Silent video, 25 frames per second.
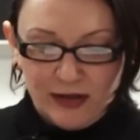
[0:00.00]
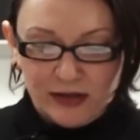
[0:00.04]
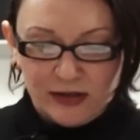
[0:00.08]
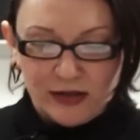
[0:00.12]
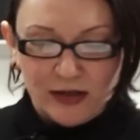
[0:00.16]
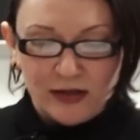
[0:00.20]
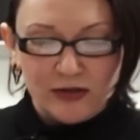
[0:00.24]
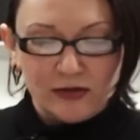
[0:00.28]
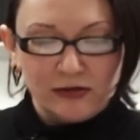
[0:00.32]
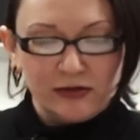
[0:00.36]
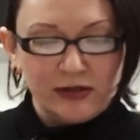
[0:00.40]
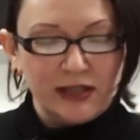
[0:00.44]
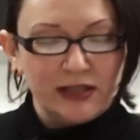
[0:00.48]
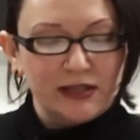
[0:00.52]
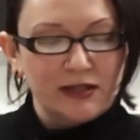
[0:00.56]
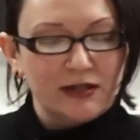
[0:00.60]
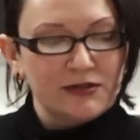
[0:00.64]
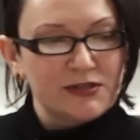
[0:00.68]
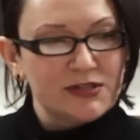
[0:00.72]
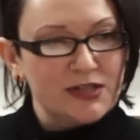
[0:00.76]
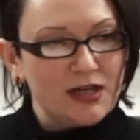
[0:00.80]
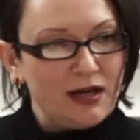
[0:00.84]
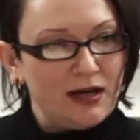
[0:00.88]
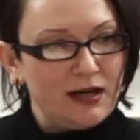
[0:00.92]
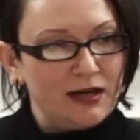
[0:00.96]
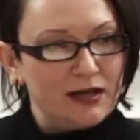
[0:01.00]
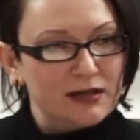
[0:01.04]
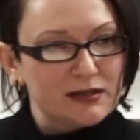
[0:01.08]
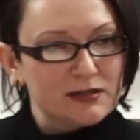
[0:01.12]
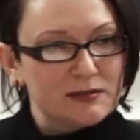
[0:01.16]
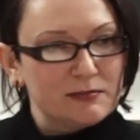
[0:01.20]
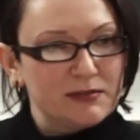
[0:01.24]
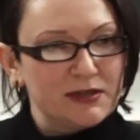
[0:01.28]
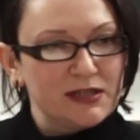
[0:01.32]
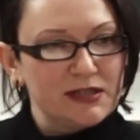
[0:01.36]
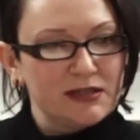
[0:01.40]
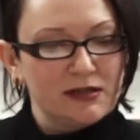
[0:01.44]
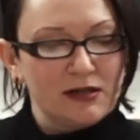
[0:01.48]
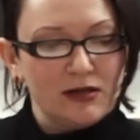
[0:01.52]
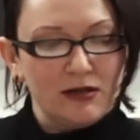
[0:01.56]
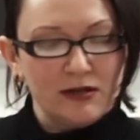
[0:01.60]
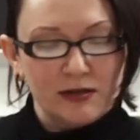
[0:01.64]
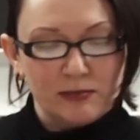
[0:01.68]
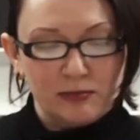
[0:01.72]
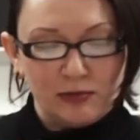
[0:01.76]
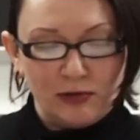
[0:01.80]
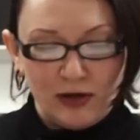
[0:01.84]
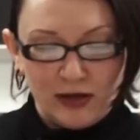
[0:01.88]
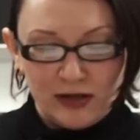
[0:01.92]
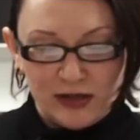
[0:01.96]
Not only in our diet, but in all
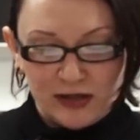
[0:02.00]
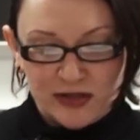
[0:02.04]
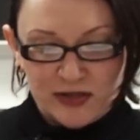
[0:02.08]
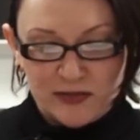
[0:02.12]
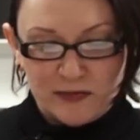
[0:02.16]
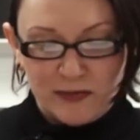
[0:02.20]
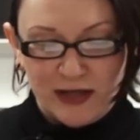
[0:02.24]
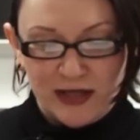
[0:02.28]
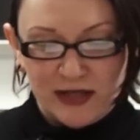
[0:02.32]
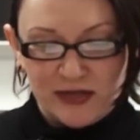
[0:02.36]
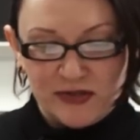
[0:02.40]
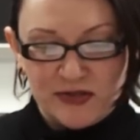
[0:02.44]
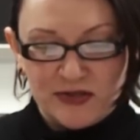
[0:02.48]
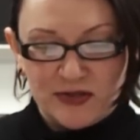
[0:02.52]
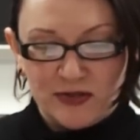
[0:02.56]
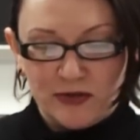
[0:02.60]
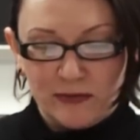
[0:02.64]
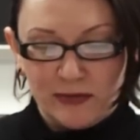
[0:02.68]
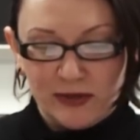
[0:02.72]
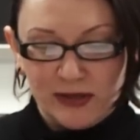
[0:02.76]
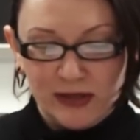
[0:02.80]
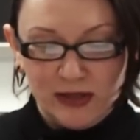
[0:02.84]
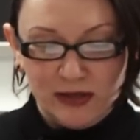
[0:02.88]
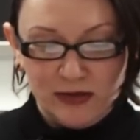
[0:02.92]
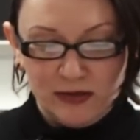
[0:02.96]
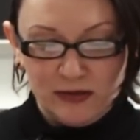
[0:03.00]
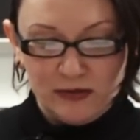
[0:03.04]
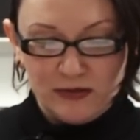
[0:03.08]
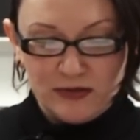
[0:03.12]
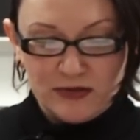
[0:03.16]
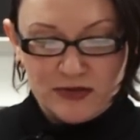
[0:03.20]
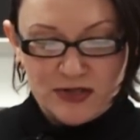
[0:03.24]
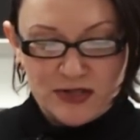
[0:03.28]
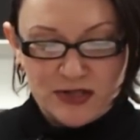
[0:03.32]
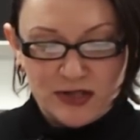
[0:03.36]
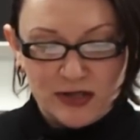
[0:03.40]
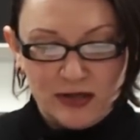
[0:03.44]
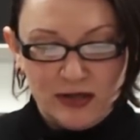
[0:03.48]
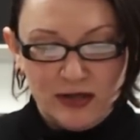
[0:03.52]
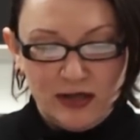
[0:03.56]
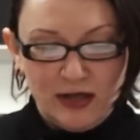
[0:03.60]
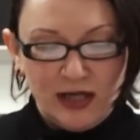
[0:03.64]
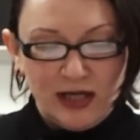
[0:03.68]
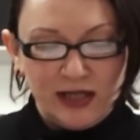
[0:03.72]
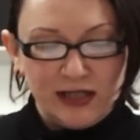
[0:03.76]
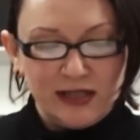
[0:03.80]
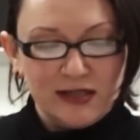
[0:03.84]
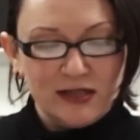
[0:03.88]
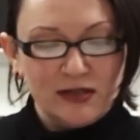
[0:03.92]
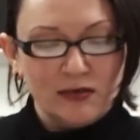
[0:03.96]
the products we consume and use,
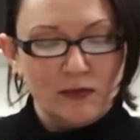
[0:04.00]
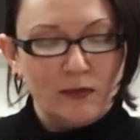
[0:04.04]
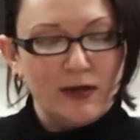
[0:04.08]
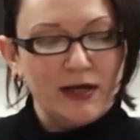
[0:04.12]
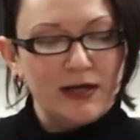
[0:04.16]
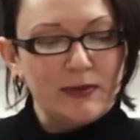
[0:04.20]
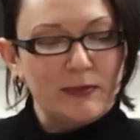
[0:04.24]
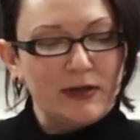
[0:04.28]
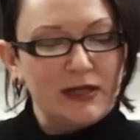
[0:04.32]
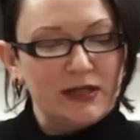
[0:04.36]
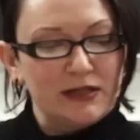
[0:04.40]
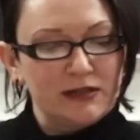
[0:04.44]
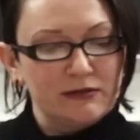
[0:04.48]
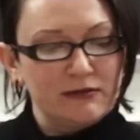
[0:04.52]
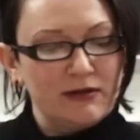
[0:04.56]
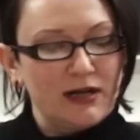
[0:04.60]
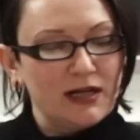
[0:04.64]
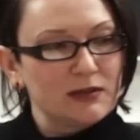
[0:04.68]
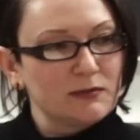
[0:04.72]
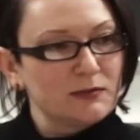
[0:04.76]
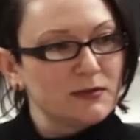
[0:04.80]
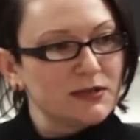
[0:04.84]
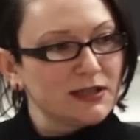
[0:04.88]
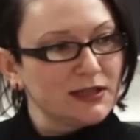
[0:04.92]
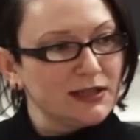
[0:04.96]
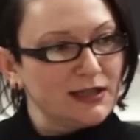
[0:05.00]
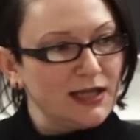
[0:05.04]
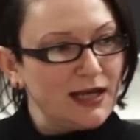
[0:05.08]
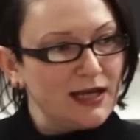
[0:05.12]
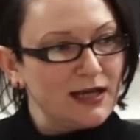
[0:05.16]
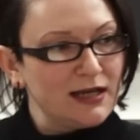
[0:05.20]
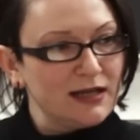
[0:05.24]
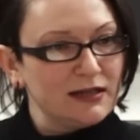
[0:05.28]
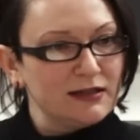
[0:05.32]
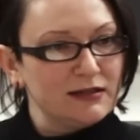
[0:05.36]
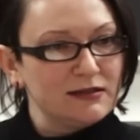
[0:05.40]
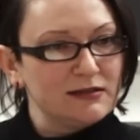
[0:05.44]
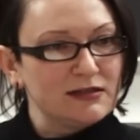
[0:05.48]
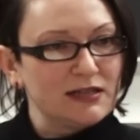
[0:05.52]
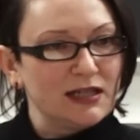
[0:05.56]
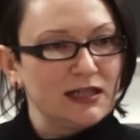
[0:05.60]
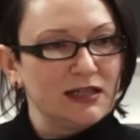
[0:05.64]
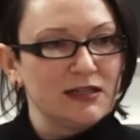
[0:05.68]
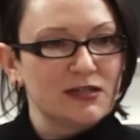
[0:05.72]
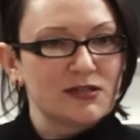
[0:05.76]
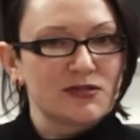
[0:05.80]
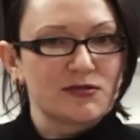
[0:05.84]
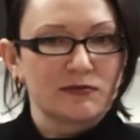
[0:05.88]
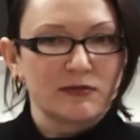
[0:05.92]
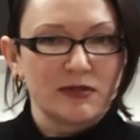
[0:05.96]
and in the way we interact with the land
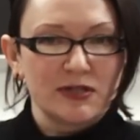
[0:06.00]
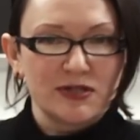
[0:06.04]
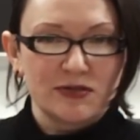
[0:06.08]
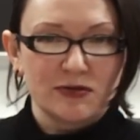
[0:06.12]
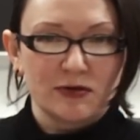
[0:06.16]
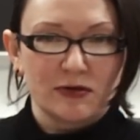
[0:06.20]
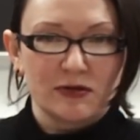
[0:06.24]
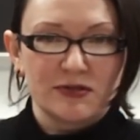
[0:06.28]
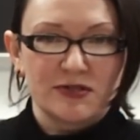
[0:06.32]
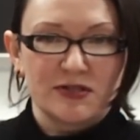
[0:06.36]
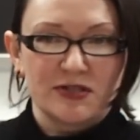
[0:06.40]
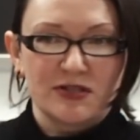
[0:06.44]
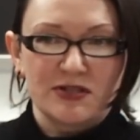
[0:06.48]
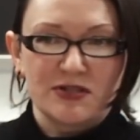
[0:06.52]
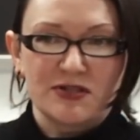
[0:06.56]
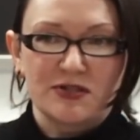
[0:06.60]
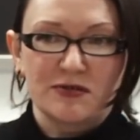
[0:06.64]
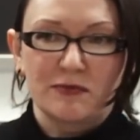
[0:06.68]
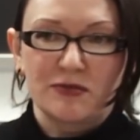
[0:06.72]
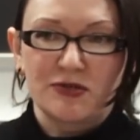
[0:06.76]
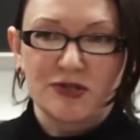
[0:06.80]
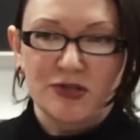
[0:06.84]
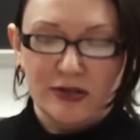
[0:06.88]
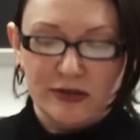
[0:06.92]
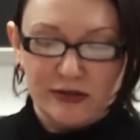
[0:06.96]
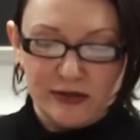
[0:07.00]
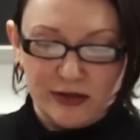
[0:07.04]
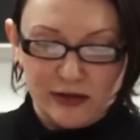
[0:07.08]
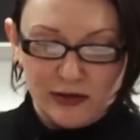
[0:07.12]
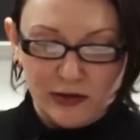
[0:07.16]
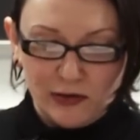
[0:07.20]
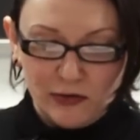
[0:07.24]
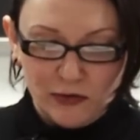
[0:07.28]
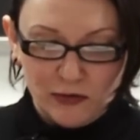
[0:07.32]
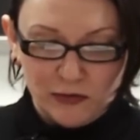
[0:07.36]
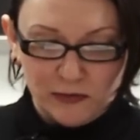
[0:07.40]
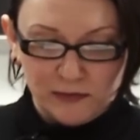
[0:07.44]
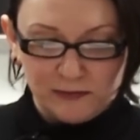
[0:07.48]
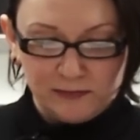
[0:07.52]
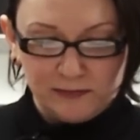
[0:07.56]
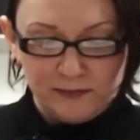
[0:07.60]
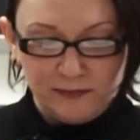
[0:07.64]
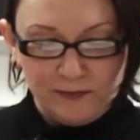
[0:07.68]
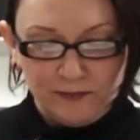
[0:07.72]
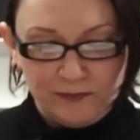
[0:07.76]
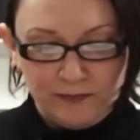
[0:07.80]
and its resources, which are their home.